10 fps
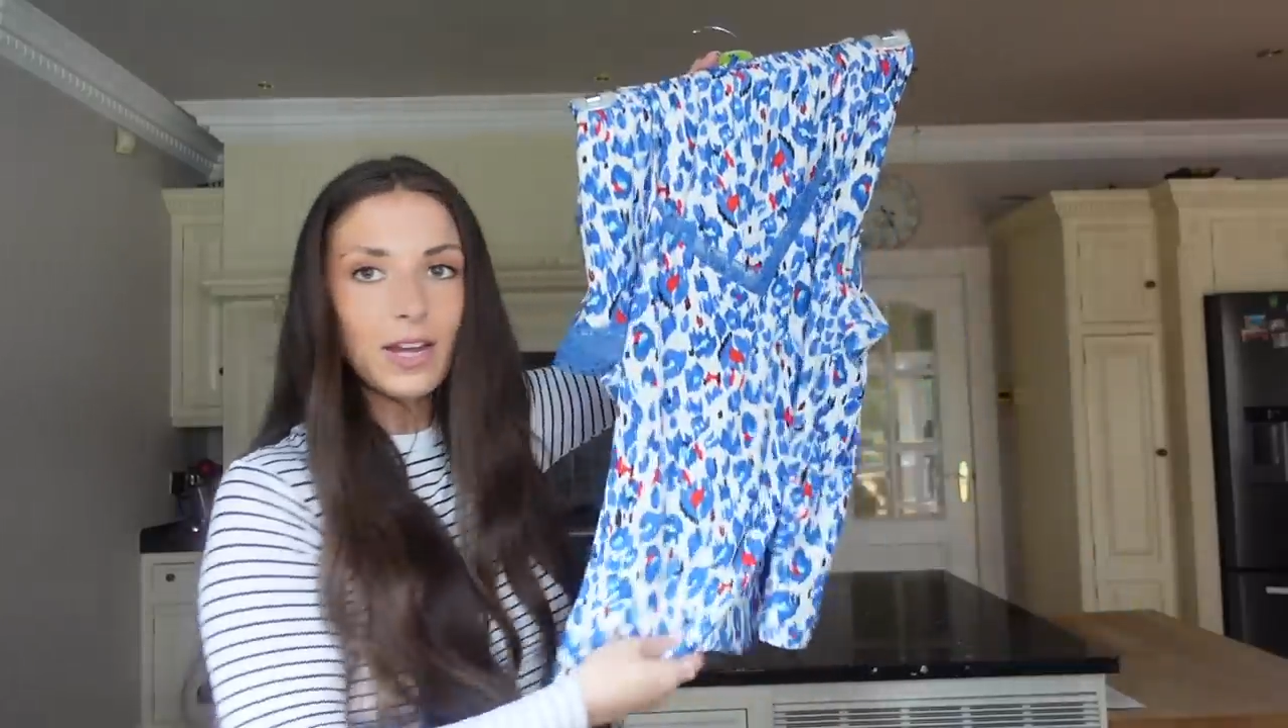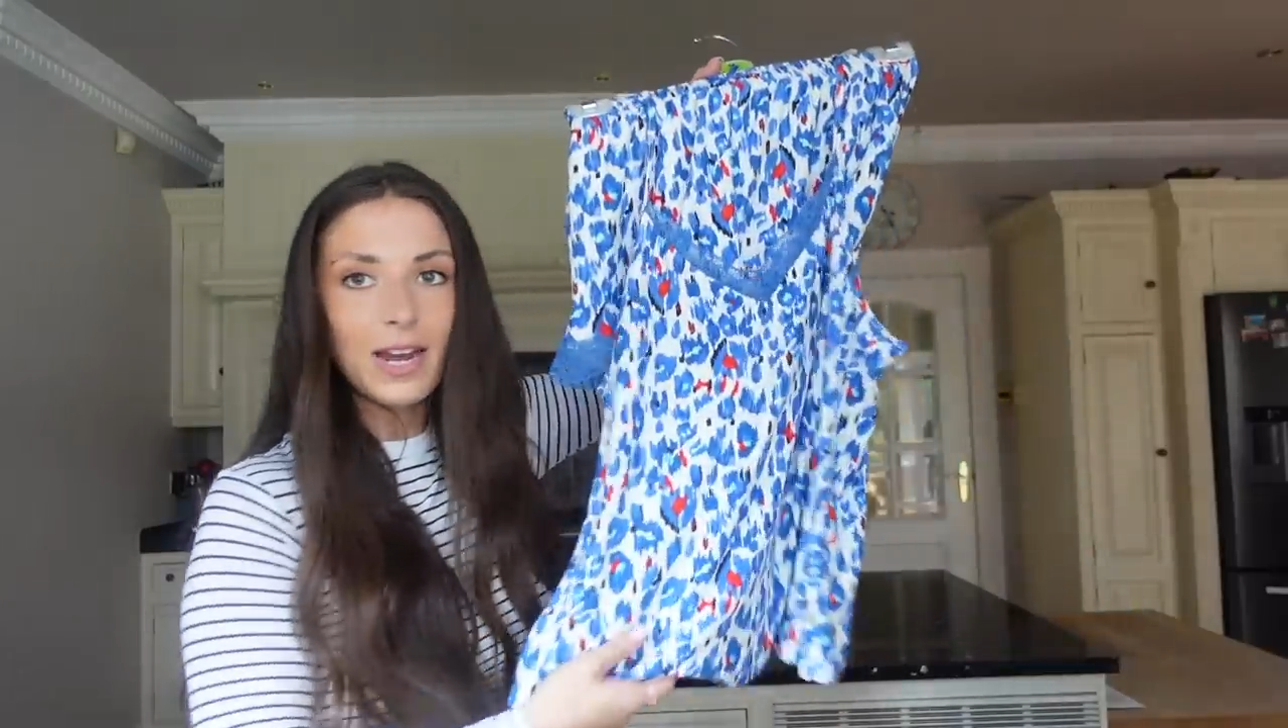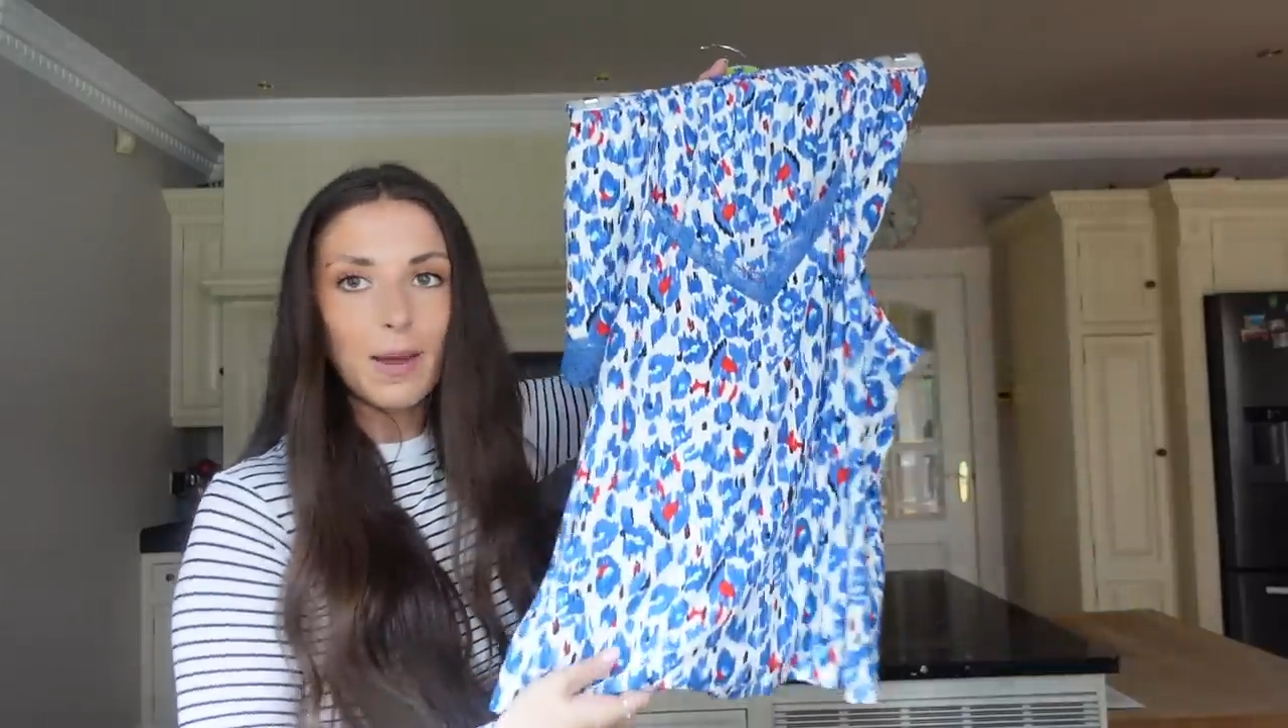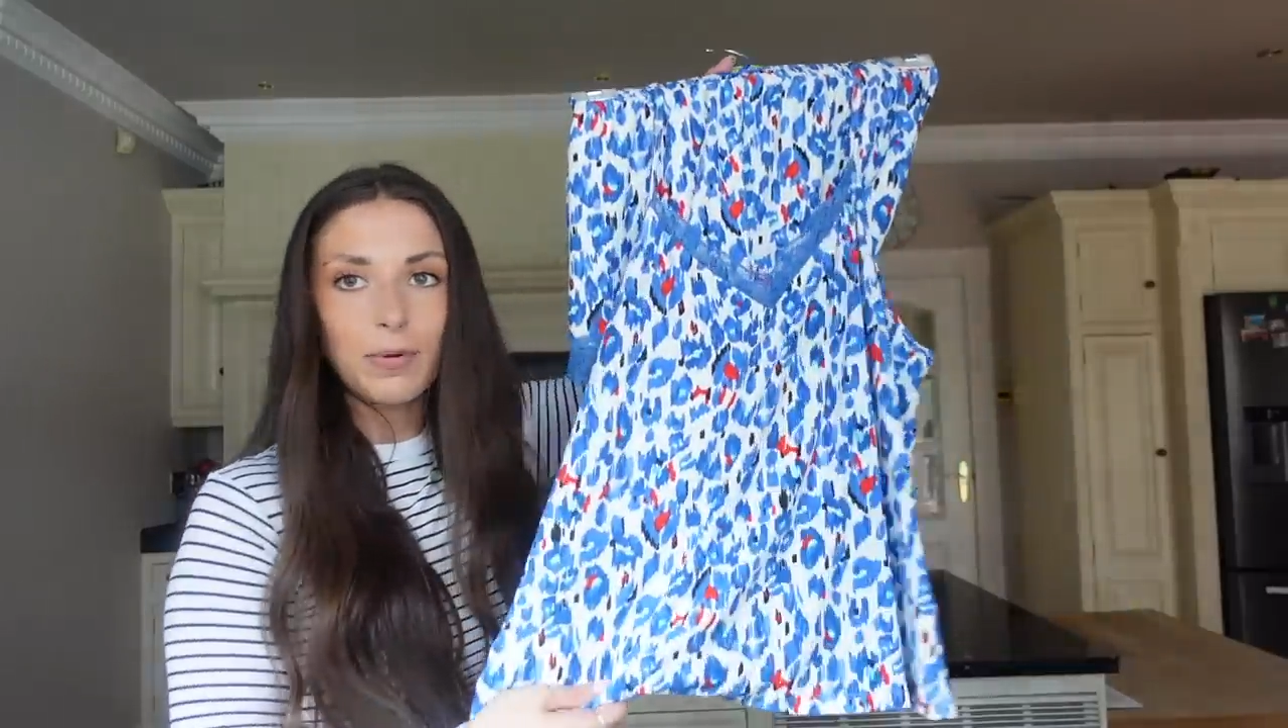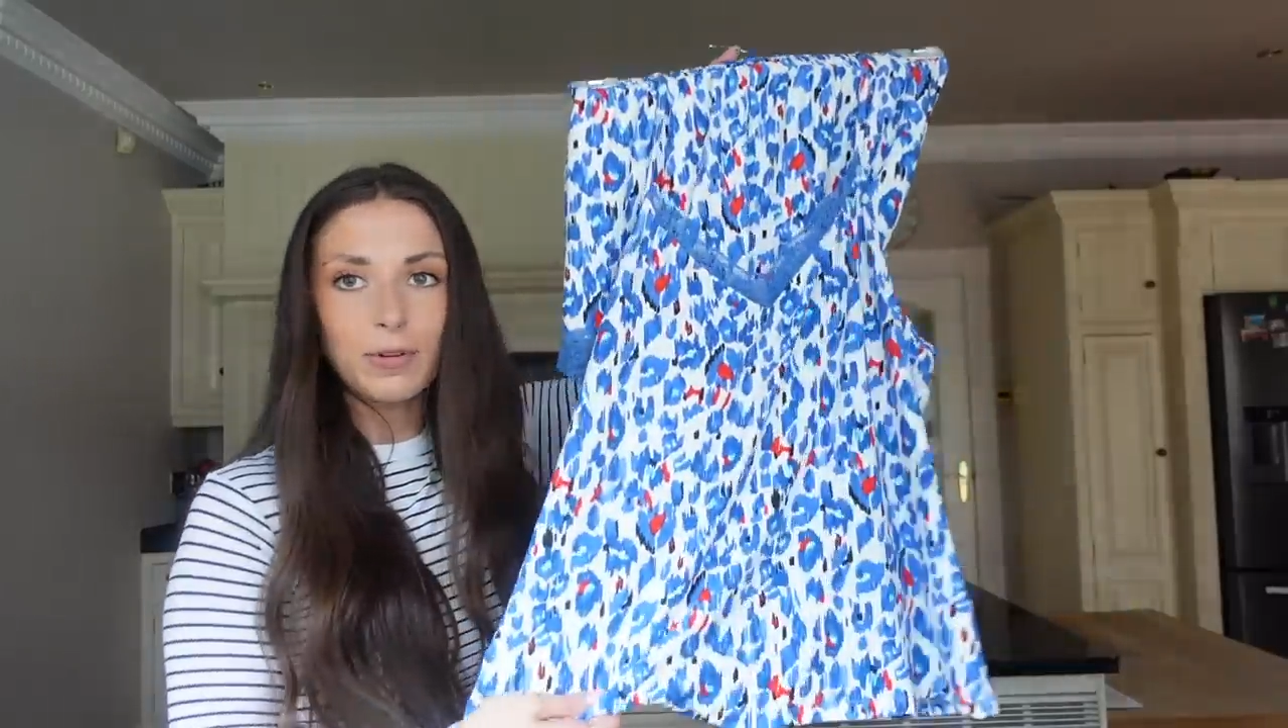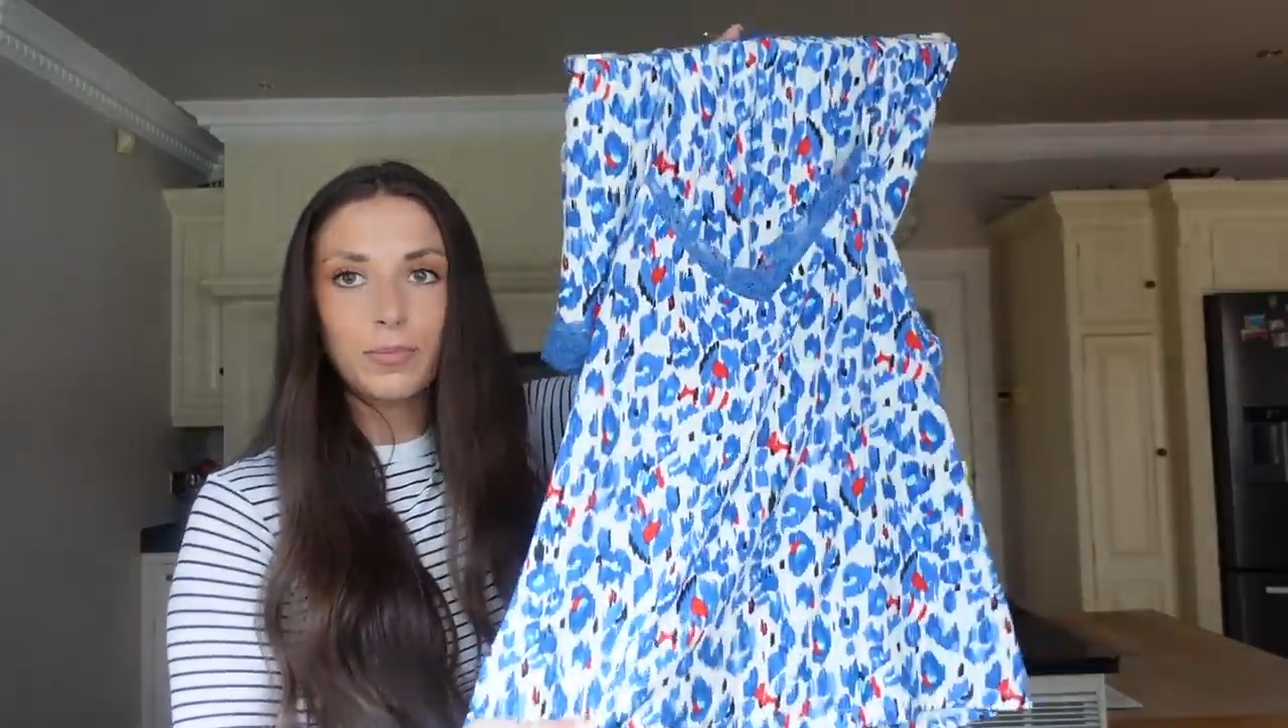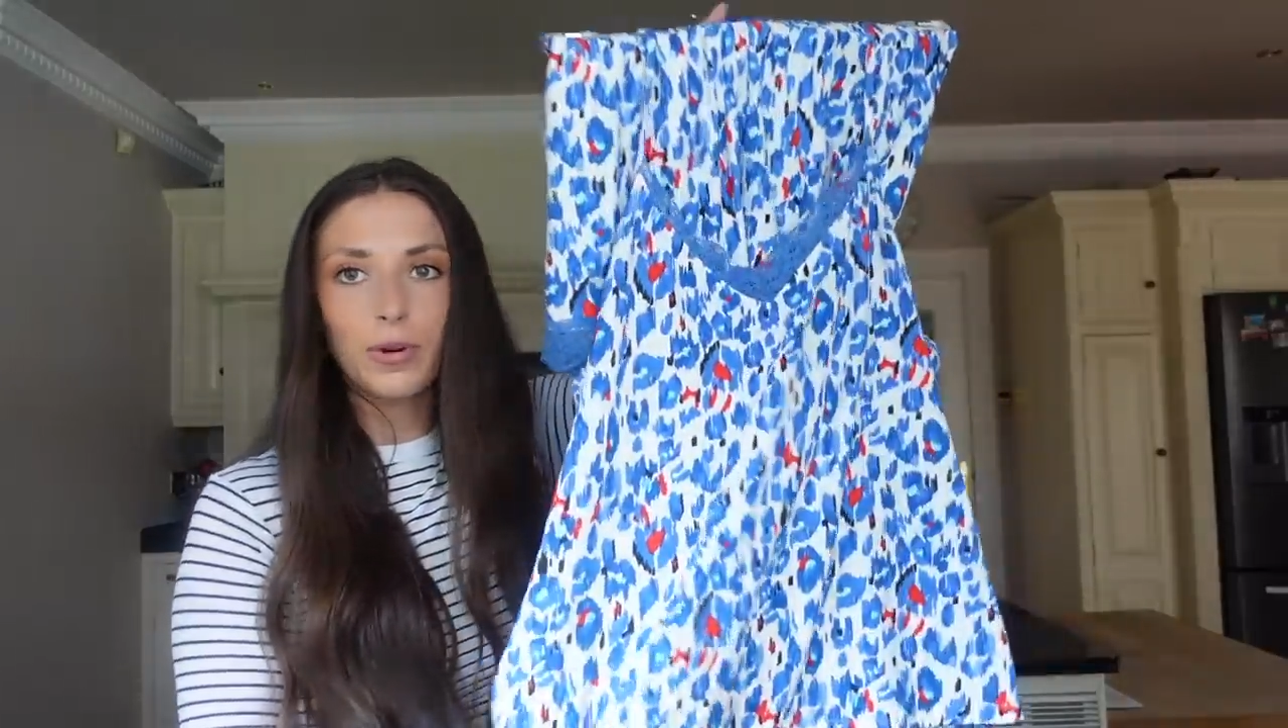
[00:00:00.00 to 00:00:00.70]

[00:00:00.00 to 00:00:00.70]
a leopard